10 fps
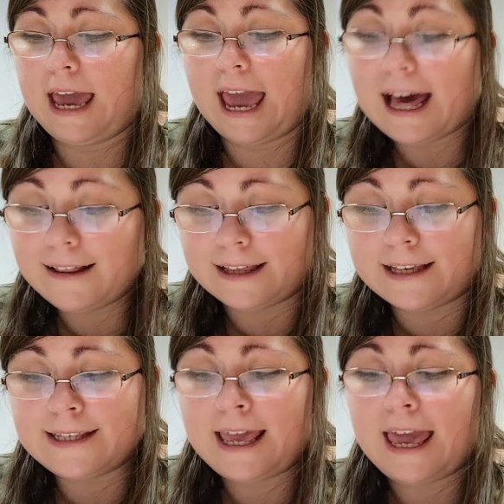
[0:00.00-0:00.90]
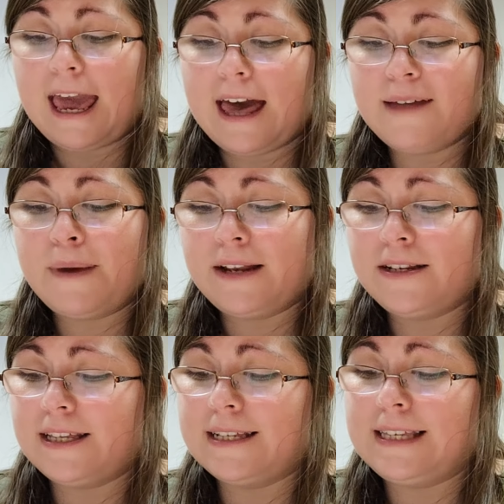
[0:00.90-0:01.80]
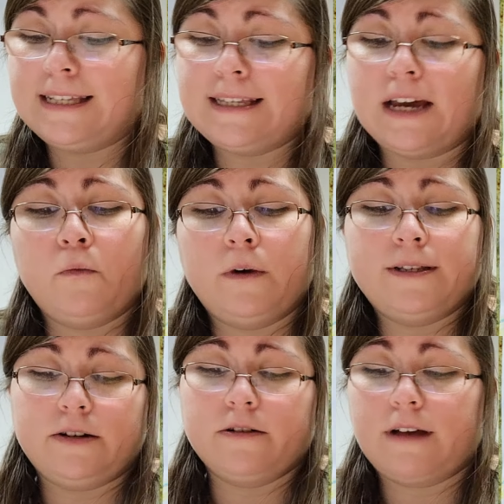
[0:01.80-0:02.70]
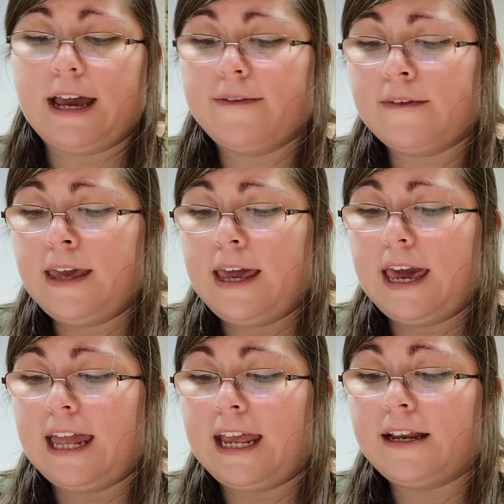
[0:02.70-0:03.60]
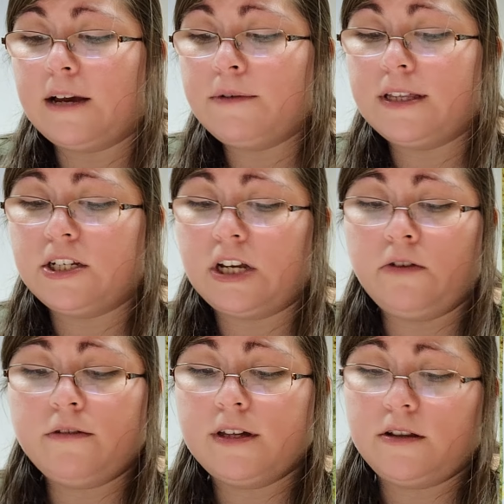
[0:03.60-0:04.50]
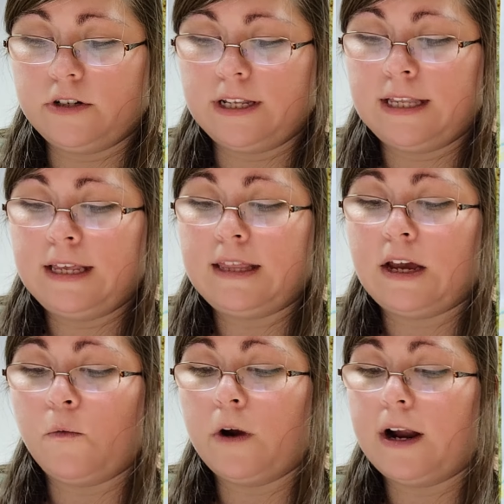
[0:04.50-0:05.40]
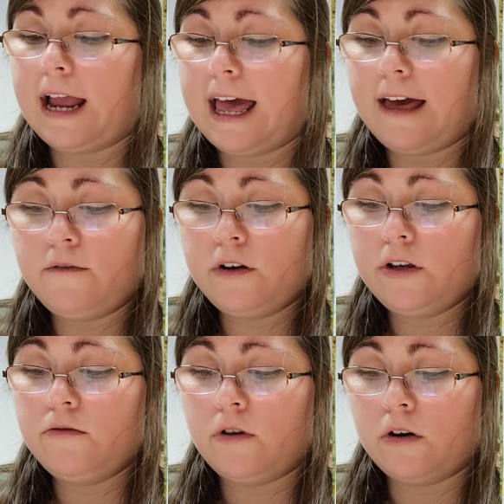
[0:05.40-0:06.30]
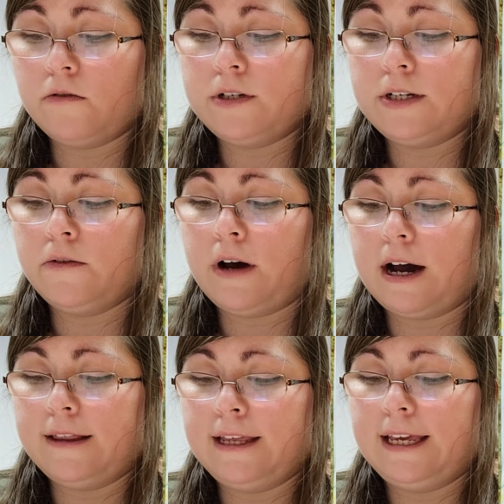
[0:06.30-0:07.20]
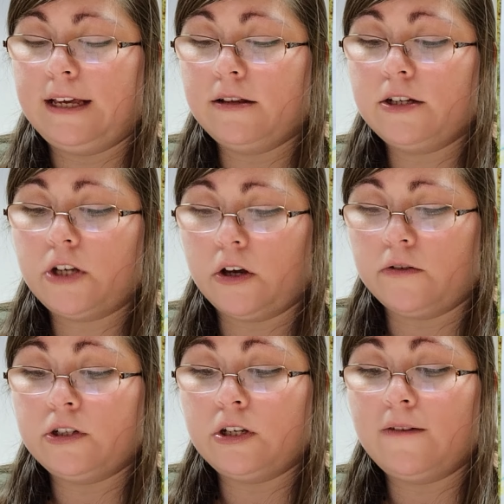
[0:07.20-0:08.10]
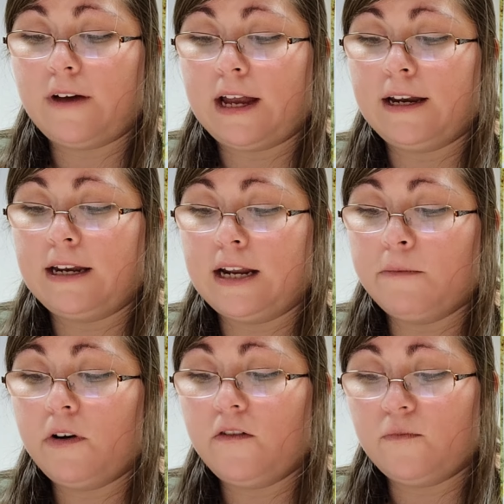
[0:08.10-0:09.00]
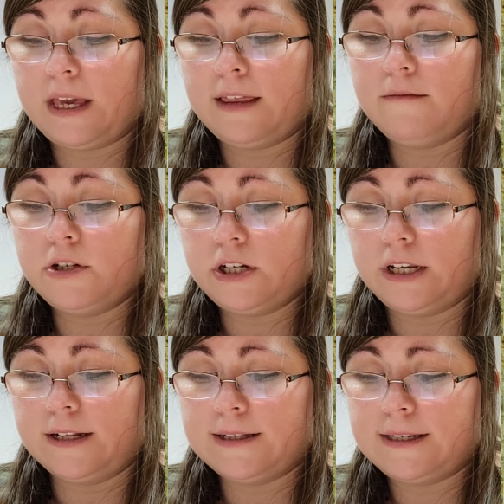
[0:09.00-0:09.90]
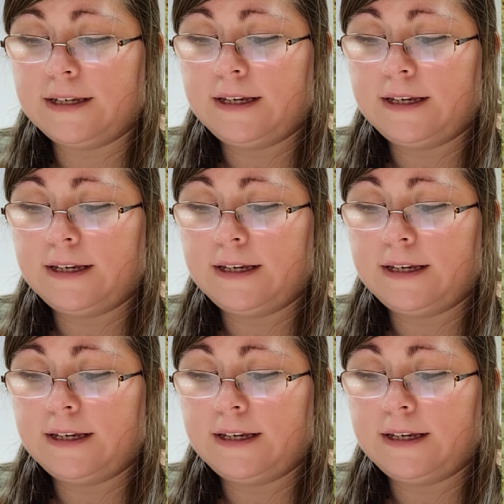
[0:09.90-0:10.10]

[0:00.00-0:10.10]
Alice had been to the seaside once in her life, and had come to the general conclusion that wherever you go to on the English coast, you find a number of bathing machines